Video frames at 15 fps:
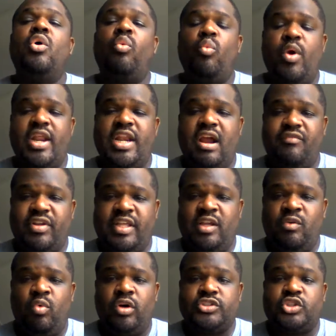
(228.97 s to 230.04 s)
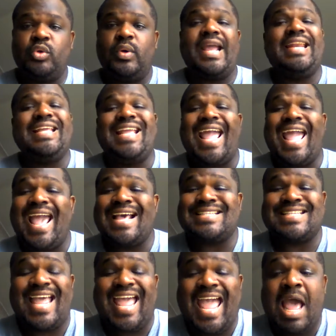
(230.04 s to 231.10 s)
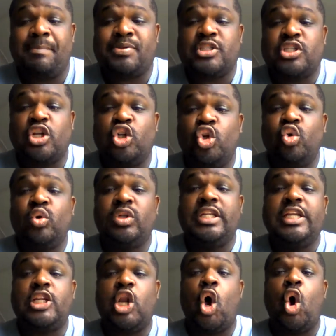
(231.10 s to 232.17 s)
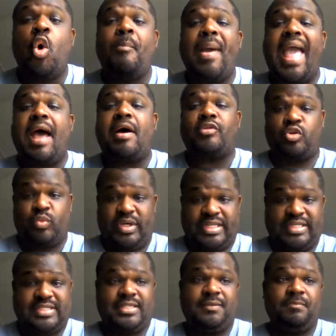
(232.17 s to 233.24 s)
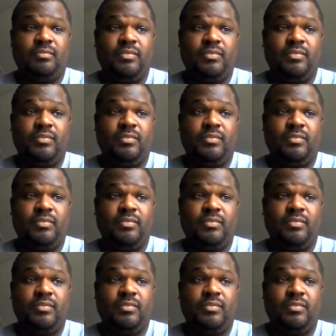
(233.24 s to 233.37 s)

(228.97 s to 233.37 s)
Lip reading: whenever he wants to, and he has absolutely no boundaries.